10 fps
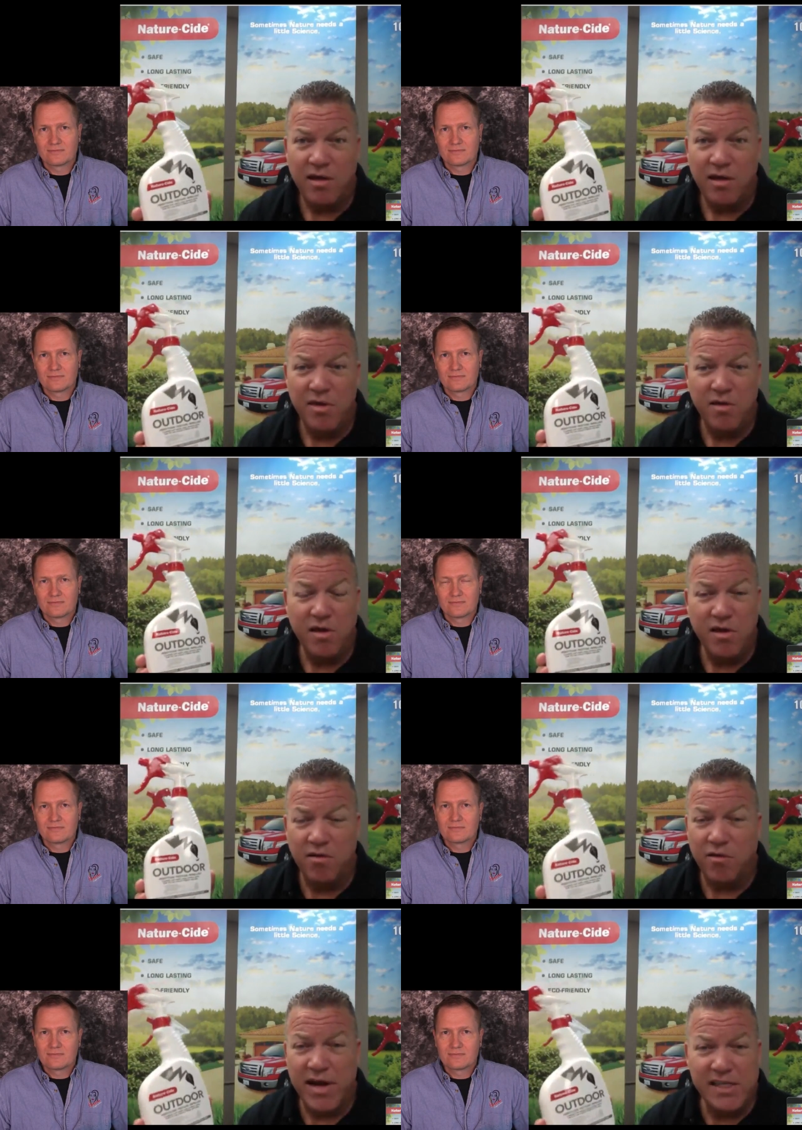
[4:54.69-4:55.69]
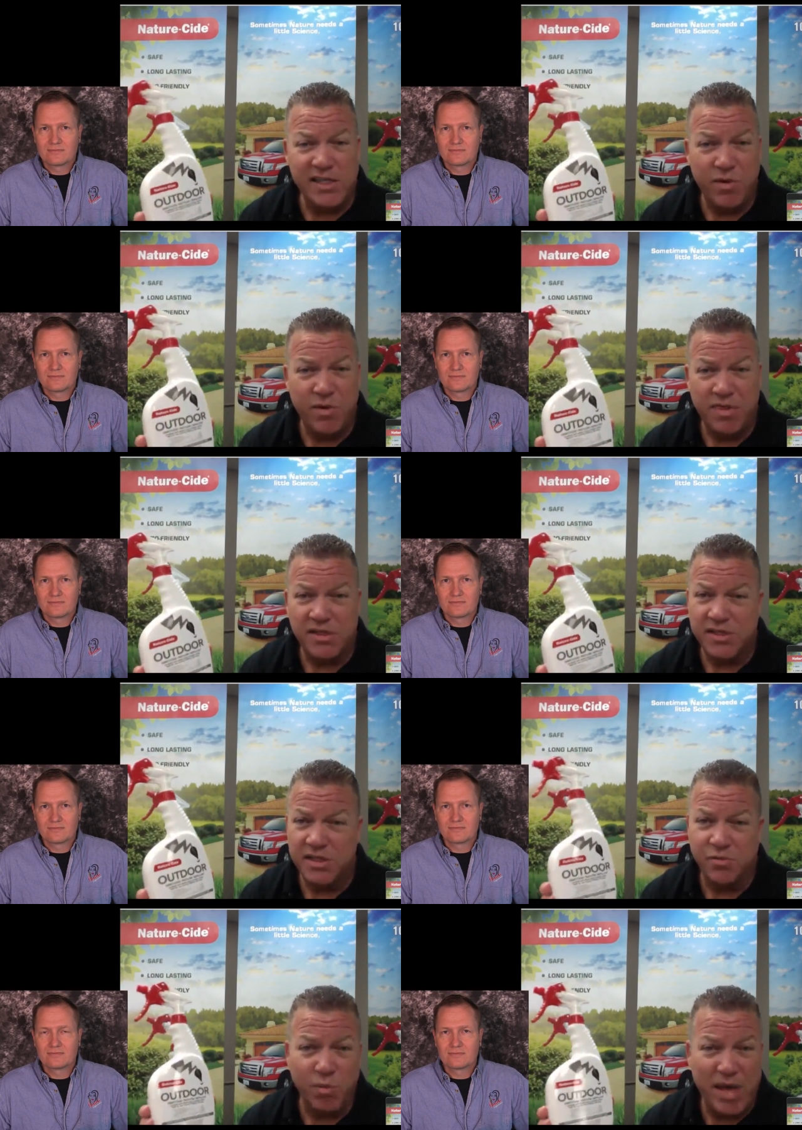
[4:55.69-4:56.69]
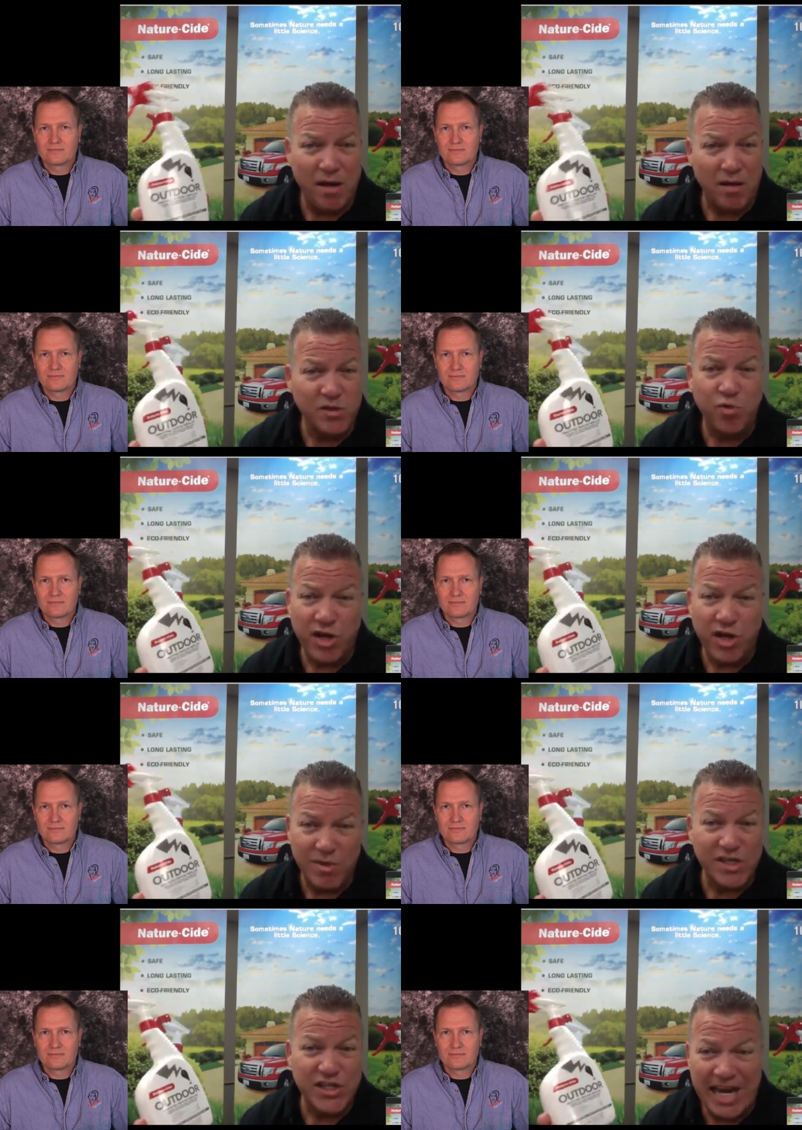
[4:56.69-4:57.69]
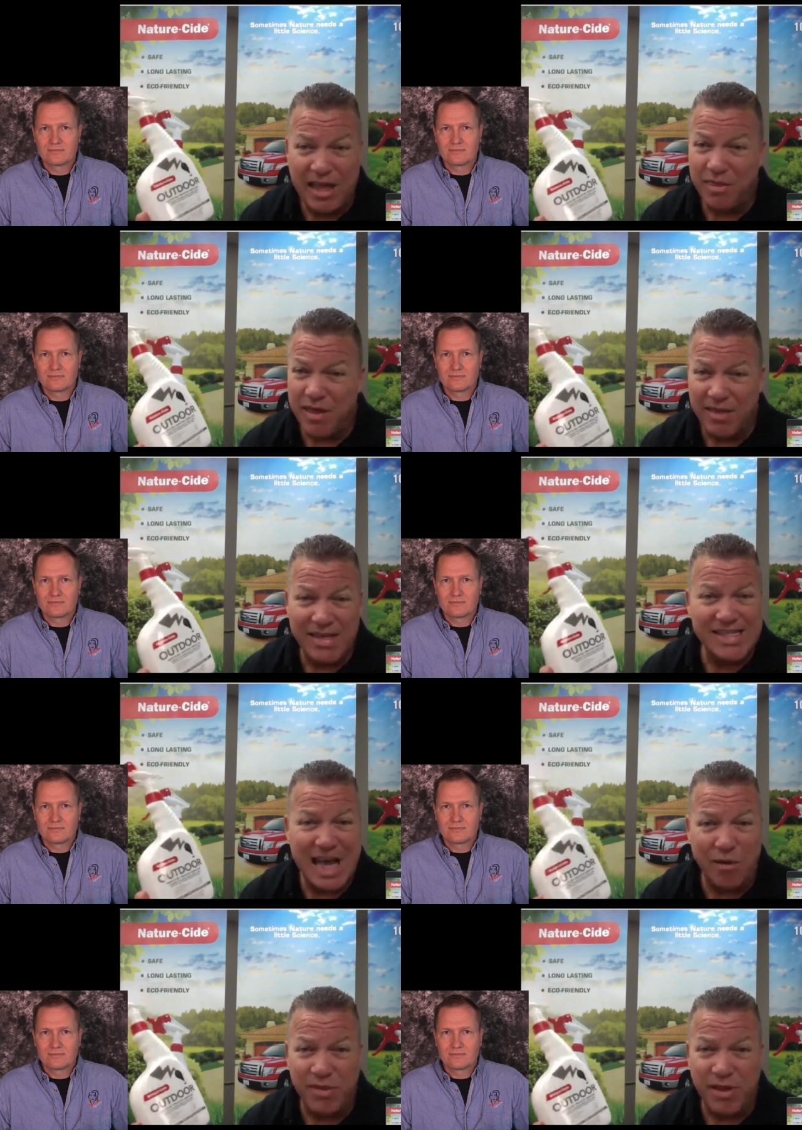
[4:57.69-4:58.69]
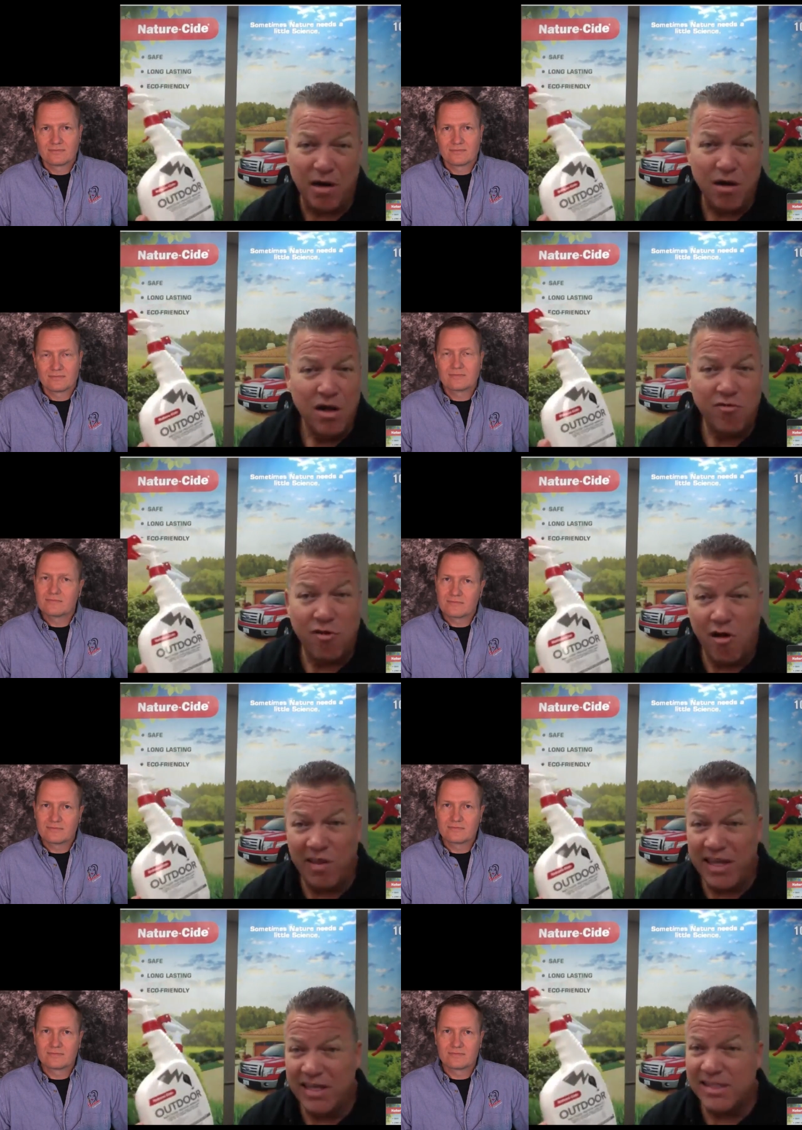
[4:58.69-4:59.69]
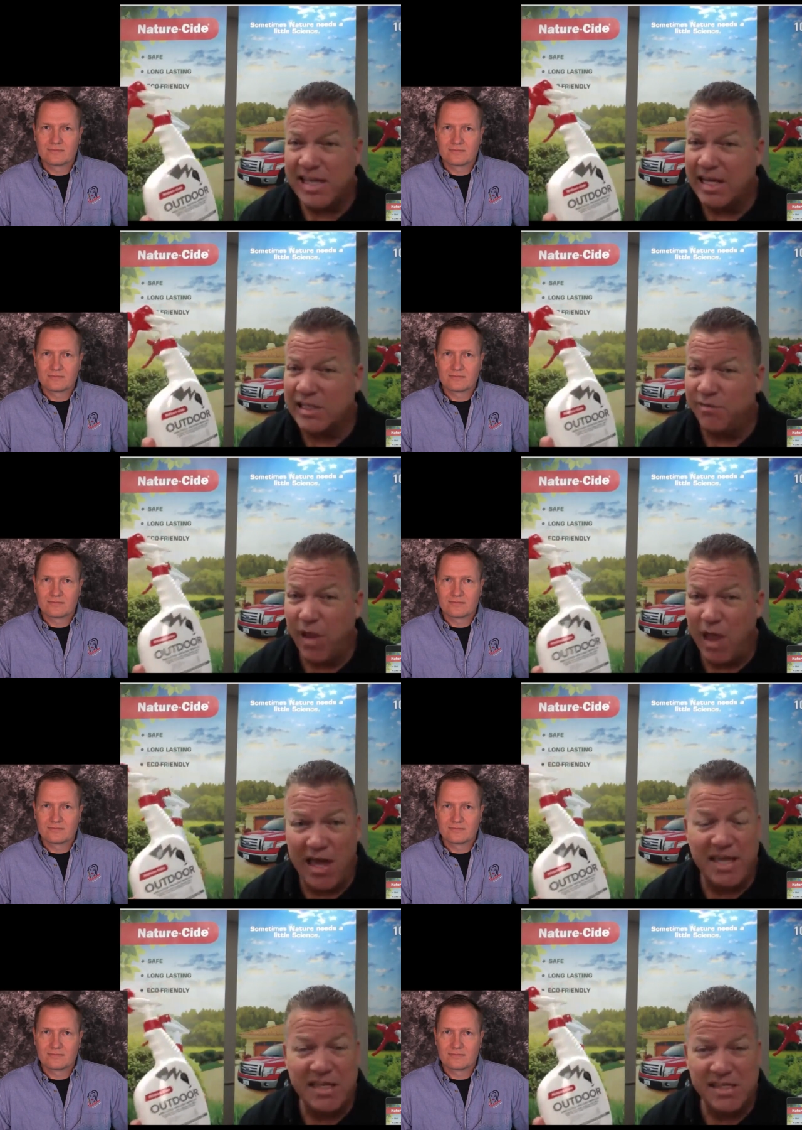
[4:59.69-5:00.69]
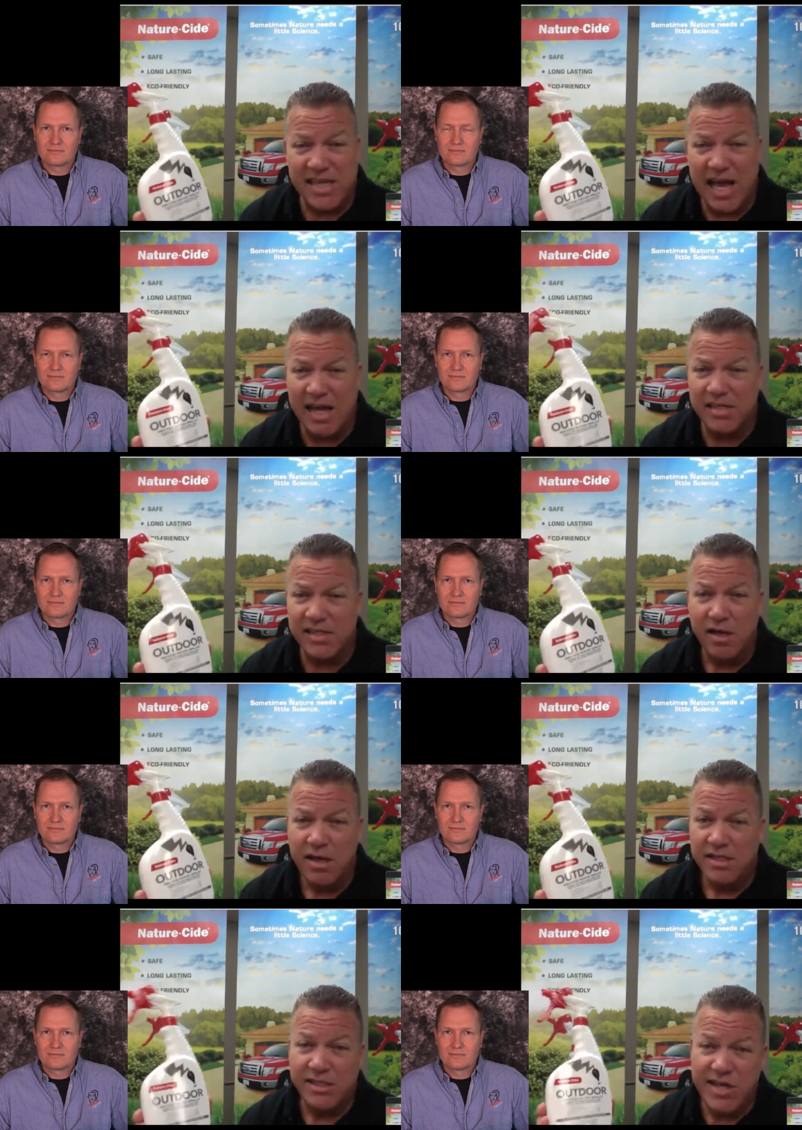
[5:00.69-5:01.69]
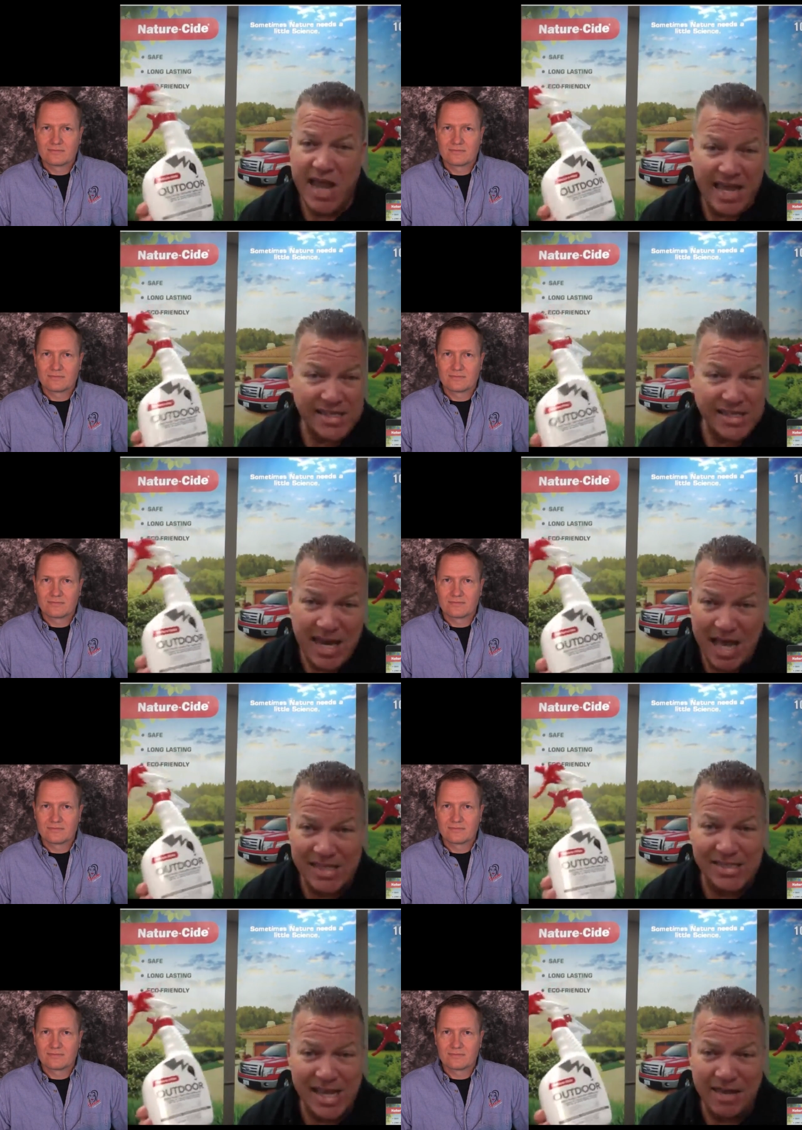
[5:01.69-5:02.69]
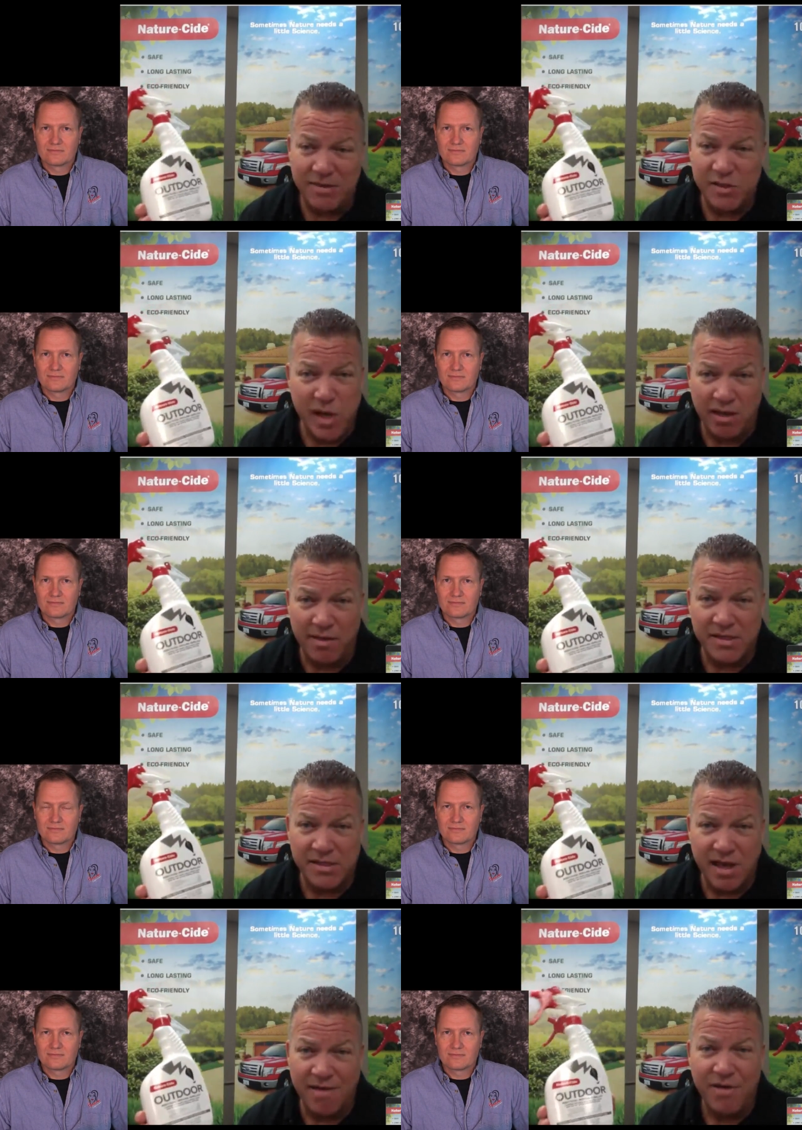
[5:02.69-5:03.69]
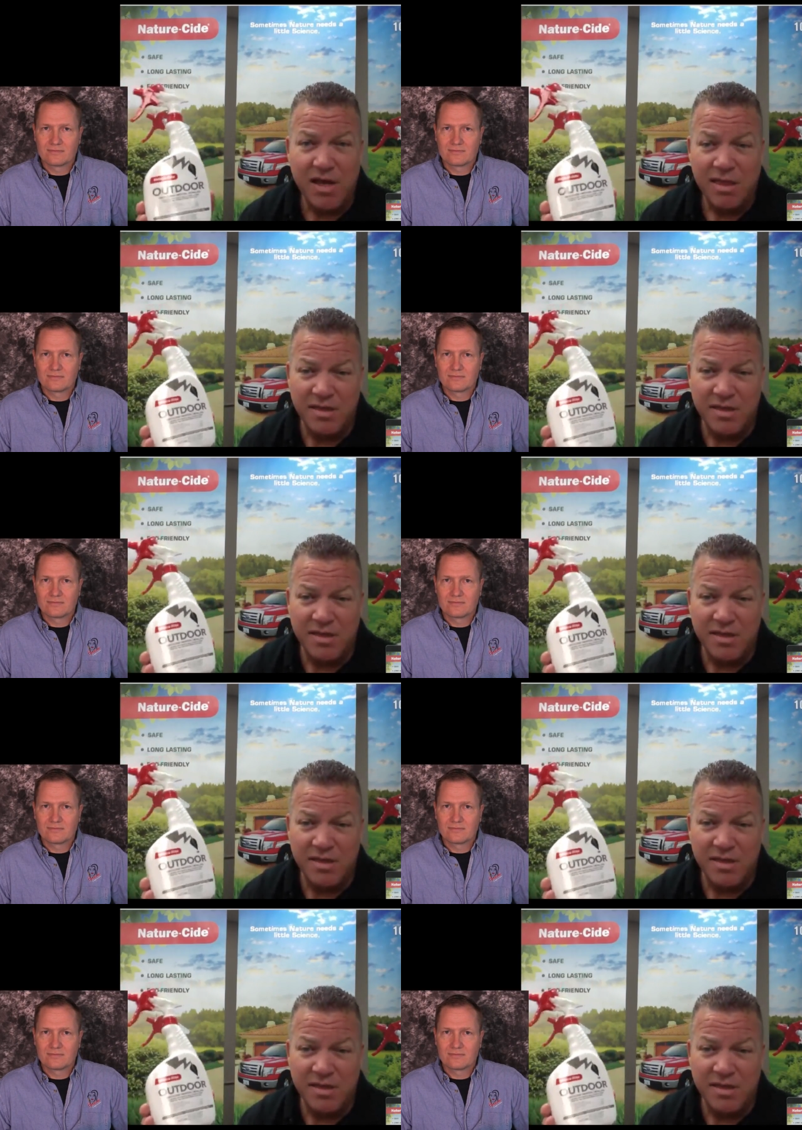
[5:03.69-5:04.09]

Speaker 1: You know, you can go crazy with this. This repels pretty much anything that's out there. Crawling insects, flying insects, snakes cannot stand the smell of this stuff.